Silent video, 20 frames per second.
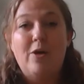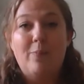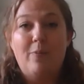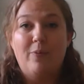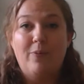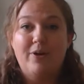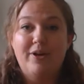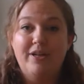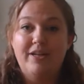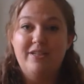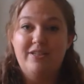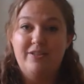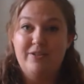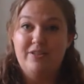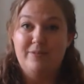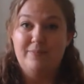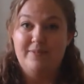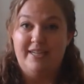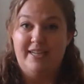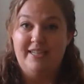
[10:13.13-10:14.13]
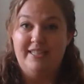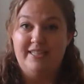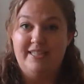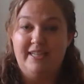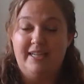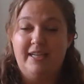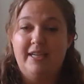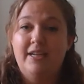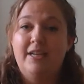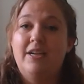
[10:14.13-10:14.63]
but we're going to do some
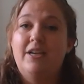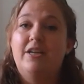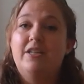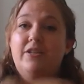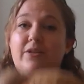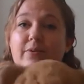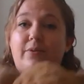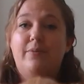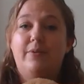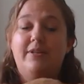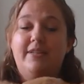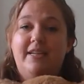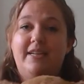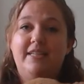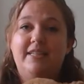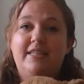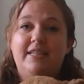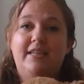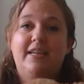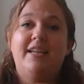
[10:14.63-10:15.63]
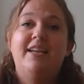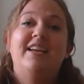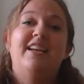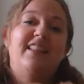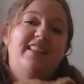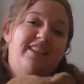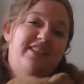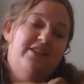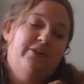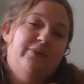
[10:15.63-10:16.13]
dancing. So when we're dancing,
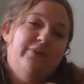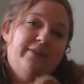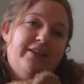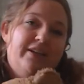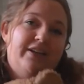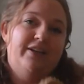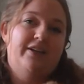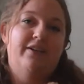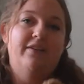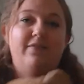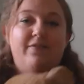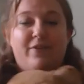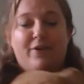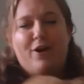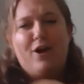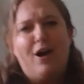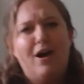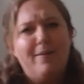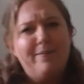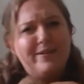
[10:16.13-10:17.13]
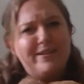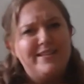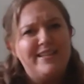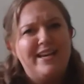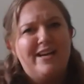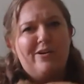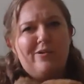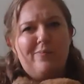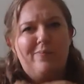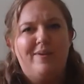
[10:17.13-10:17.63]
these are really good for calming
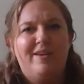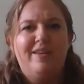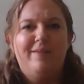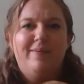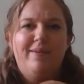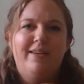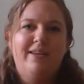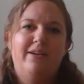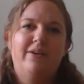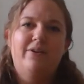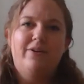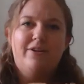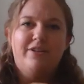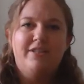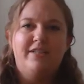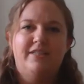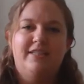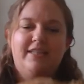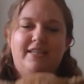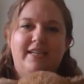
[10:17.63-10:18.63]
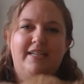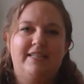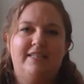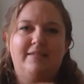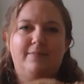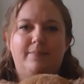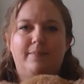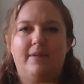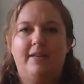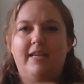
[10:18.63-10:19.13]
down, baby, or just to get
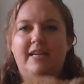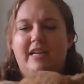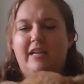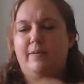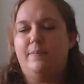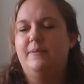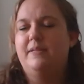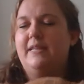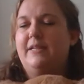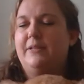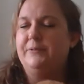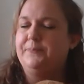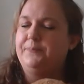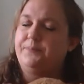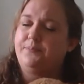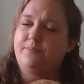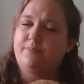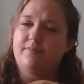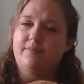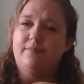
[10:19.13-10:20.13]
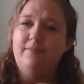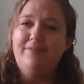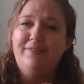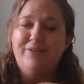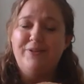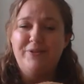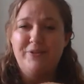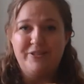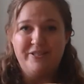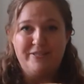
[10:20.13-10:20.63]
some hiccups out
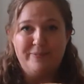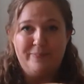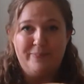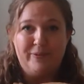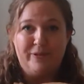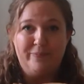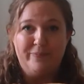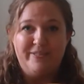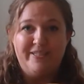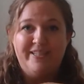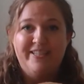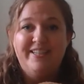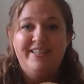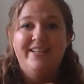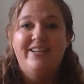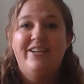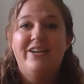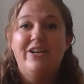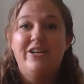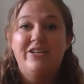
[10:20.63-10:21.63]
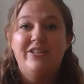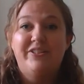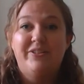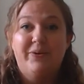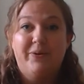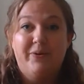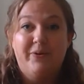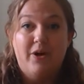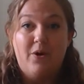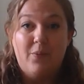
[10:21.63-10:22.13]
or some burps.
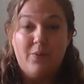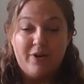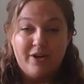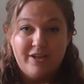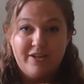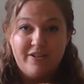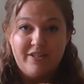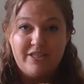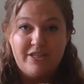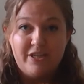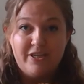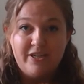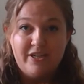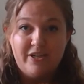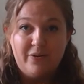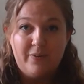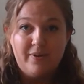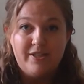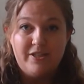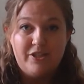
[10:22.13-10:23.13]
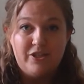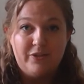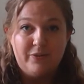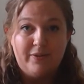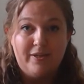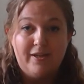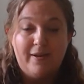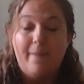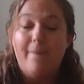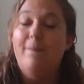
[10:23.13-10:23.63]
So we're going to start out with
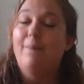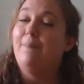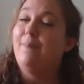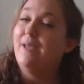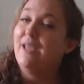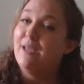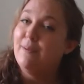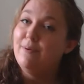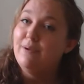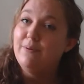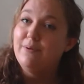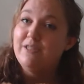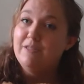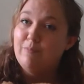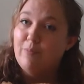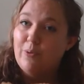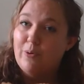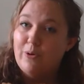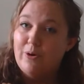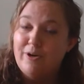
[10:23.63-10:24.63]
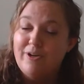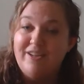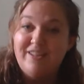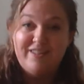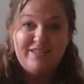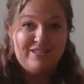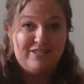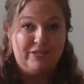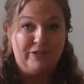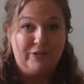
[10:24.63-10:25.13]
doing Baby Was Born
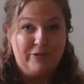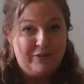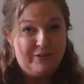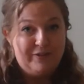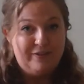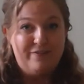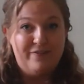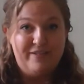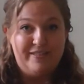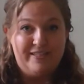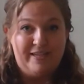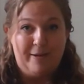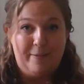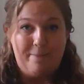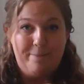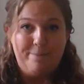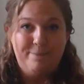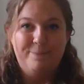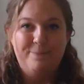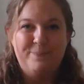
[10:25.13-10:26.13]
in the Circle of the Sun.